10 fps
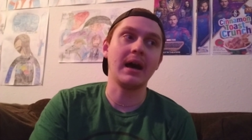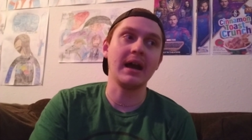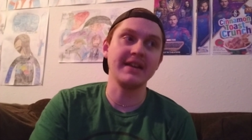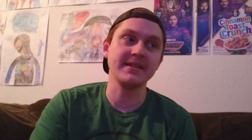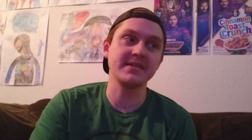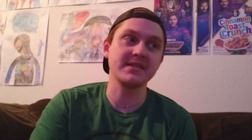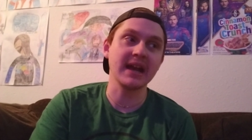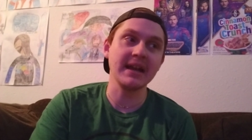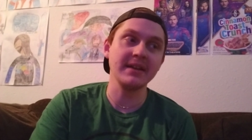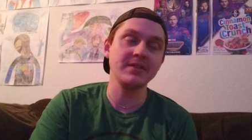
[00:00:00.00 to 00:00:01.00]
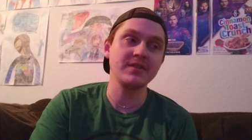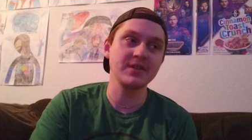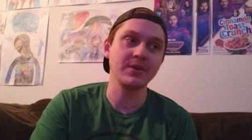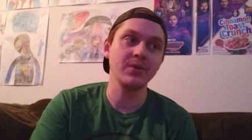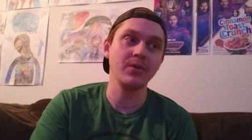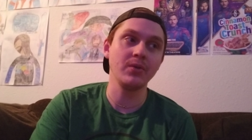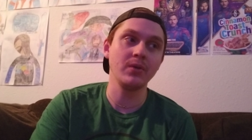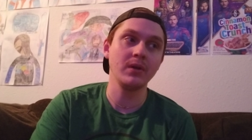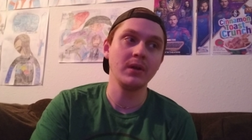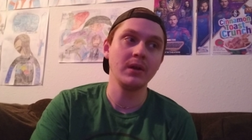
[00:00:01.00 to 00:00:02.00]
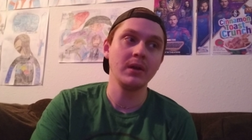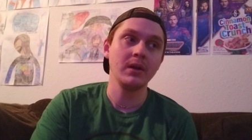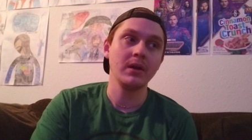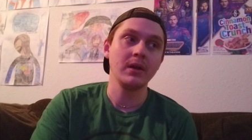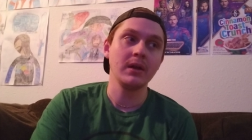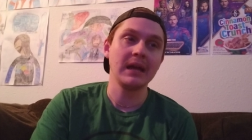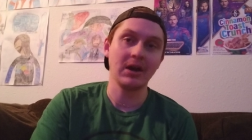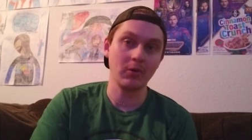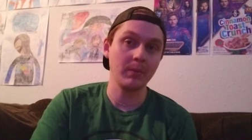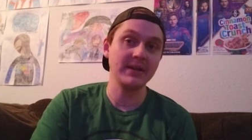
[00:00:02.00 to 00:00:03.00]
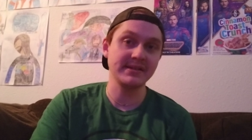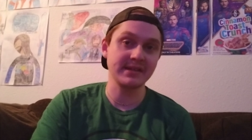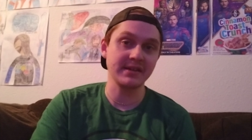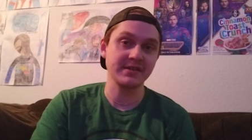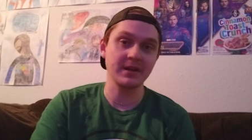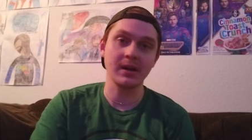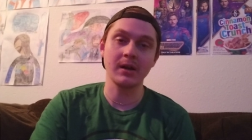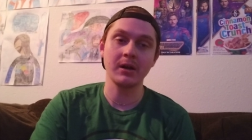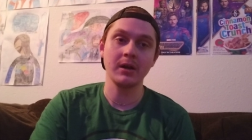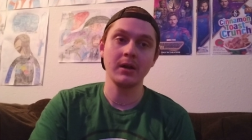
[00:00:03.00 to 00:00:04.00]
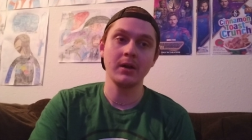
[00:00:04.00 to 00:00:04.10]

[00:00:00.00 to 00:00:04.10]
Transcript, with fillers: I decided to help my sister